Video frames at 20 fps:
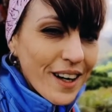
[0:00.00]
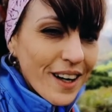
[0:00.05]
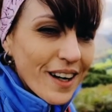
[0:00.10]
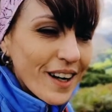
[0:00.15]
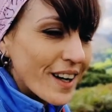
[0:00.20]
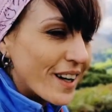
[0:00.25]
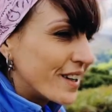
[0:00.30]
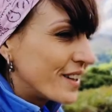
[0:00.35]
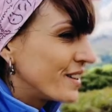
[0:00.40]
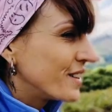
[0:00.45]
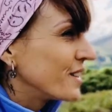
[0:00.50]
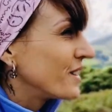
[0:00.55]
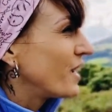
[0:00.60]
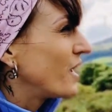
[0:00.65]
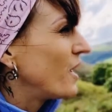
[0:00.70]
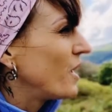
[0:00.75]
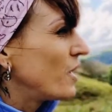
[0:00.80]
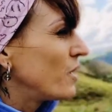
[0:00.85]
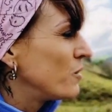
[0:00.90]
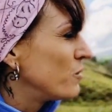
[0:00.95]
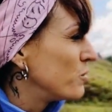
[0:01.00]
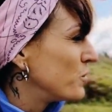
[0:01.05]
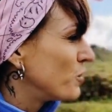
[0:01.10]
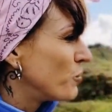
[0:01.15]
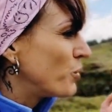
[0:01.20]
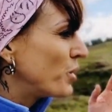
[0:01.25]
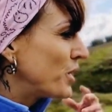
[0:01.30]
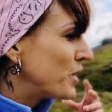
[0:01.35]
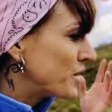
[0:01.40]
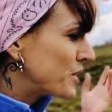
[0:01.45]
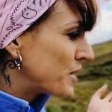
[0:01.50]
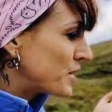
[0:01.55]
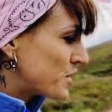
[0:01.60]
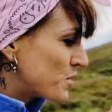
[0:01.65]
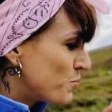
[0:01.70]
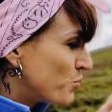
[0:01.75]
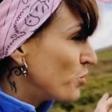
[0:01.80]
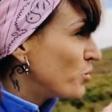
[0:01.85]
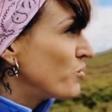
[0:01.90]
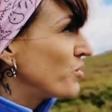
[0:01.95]
and how the wind is
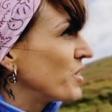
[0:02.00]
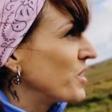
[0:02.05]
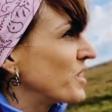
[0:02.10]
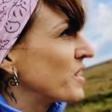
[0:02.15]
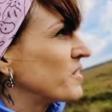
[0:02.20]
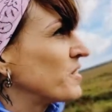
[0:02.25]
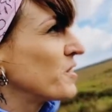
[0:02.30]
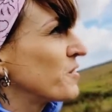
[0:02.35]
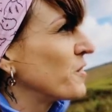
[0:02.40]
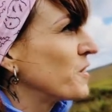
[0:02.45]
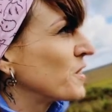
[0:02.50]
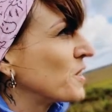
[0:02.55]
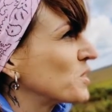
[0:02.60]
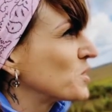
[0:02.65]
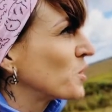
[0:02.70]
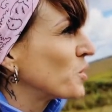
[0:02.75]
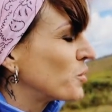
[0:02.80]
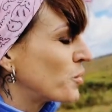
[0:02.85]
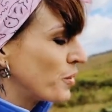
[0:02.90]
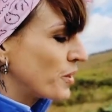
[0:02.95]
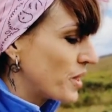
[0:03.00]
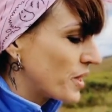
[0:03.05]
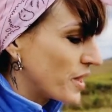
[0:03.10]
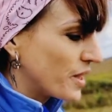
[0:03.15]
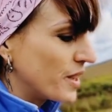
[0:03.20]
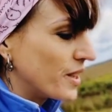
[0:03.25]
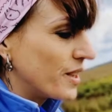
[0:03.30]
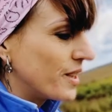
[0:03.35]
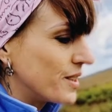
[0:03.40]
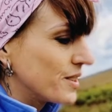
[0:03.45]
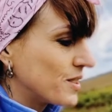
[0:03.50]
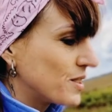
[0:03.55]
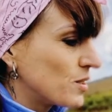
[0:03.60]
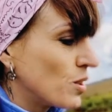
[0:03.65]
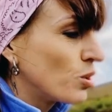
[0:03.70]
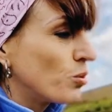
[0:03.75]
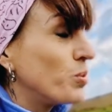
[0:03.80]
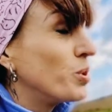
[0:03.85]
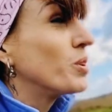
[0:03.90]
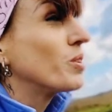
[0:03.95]
moving everything so quickly is
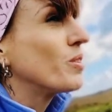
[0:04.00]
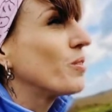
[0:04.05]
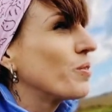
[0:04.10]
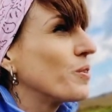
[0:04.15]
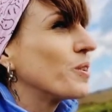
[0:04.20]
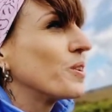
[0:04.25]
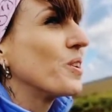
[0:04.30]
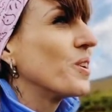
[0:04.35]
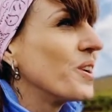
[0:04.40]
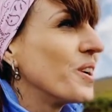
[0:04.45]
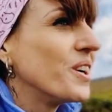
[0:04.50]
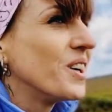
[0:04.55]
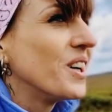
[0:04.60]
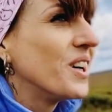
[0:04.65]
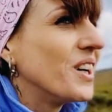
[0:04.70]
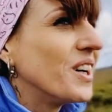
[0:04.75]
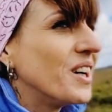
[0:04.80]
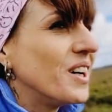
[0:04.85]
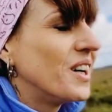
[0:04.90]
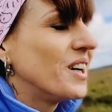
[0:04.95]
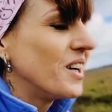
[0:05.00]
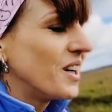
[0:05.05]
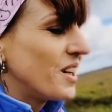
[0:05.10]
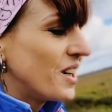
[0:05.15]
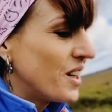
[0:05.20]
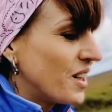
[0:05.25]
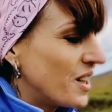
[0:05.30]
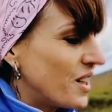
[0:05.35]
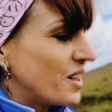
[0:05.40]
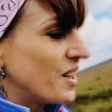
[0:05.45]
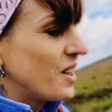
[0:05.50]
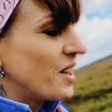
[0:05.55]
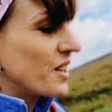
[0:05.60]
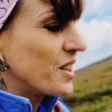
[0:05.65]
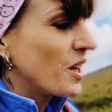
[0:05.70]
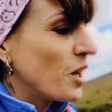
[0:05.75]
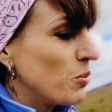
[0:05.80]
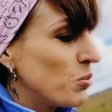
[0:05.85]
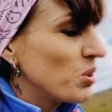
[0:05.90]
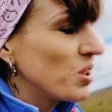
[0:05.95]
so beautiful. I
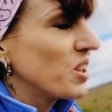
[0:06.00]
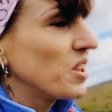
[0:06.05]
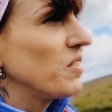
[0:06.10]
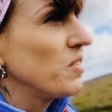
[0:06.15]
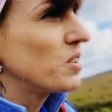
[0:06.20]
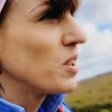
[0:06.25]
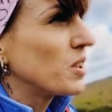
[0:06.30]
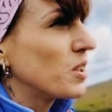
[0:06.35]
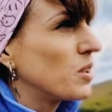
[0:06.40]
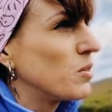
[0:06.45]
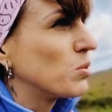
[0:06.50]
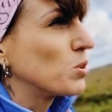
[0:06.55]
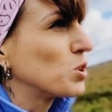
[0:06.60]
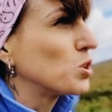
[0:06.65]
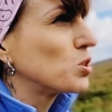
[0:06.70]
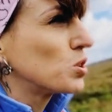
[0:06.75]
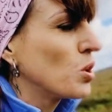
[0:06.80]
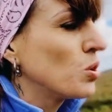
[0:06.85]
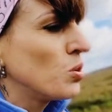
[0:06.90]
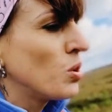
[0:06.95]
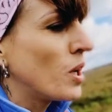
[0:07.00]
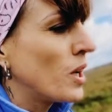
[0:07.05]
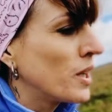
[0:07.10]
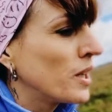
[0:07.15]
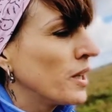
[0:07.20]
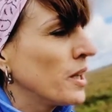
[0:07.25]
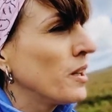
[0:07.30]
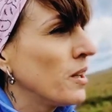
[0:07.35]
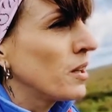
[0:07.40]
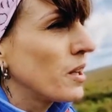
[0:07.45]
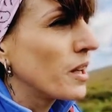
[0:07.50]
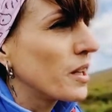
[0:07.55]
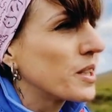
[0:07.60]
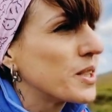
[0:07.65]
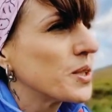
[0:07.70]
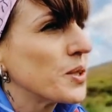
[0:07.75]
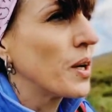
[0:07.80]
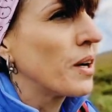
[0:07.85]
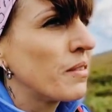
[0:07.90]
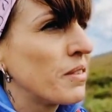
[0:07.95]
can't believe that it was so ugly like
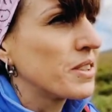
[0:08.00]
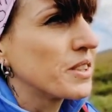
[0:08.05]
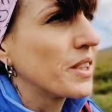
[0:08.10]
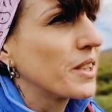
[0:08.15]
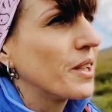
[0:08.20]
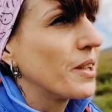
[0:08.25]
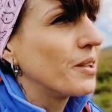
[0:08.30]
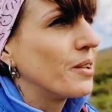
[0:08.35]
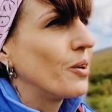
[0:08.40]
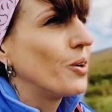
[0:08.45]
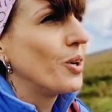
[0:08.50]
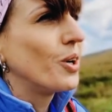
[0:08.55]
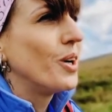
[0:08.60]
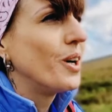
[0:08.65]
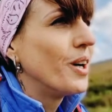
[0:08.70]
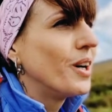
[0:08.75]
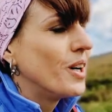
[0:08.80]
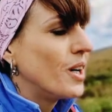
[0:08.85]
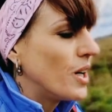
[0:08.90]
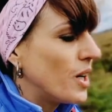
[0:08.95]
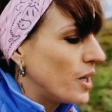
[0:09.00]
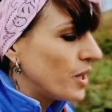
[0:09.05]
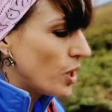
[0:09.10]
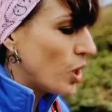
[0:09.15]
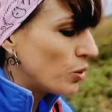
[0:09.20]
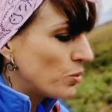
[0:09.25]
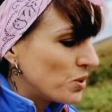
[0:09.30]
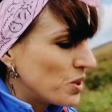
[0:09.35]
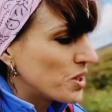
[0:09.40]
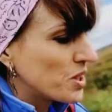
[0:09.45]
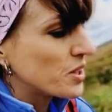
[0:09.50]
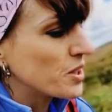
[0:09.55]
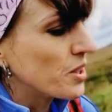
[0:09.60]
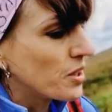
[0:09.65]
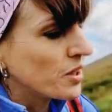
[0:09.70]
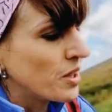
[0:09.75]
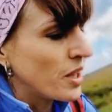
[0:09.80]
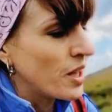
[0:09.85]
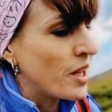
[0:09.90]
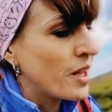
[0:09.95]
two hours ago. I hope this is
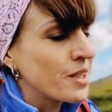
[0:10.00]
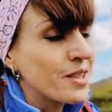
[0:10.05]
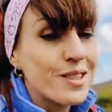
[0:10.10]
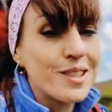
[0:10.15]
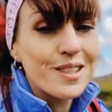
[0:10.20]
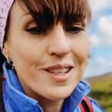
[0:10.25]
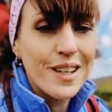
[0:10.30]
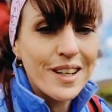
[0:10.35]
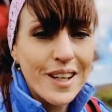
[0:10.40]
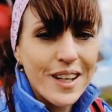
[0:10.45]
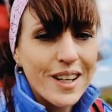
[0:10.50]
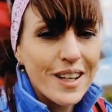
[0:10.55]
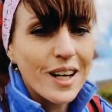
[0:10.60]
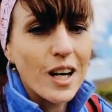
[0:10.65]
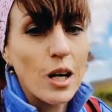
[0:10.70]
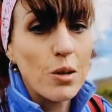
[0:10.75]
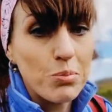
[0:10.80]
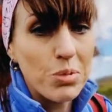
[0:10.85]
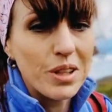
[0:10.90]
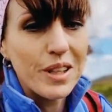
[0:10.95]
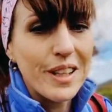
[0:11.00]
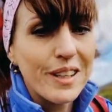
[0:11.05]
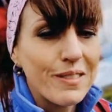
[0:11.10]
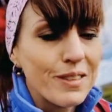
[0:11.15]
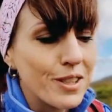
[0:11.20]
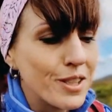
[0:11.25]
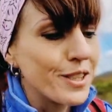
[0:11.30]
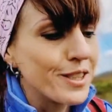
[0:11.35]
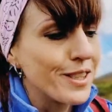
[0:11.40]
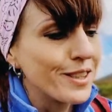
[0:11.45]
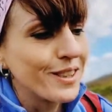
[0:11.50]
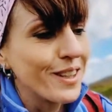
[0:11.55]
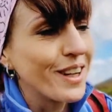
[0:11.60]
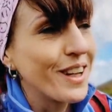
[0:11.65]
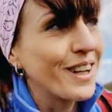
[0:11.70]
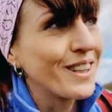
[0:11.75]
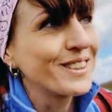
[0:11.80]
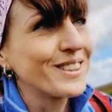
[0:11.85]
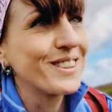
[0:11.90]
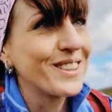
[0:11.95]
gonna last. I believe this is gonna
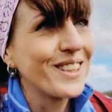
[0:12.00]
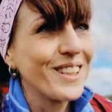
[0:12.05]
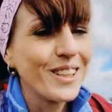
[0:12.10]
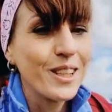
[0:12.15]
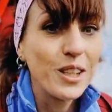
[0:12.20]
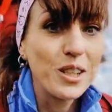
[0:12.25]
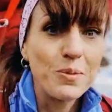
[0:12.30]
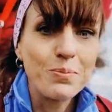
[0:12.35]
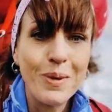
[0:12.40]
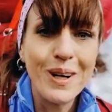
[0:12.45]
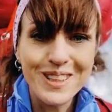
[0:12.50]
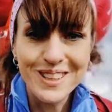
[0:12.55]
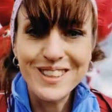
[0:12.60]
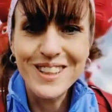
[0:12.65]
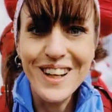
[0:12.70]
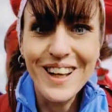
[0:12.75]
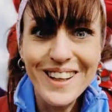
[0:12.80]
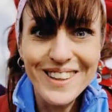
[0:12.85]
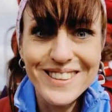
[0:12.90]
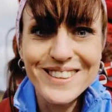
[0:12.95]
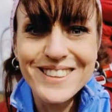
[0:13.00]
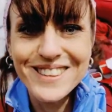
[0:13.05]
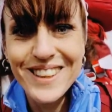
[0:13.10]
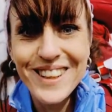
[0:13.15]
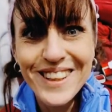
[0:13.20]
last. It must last. of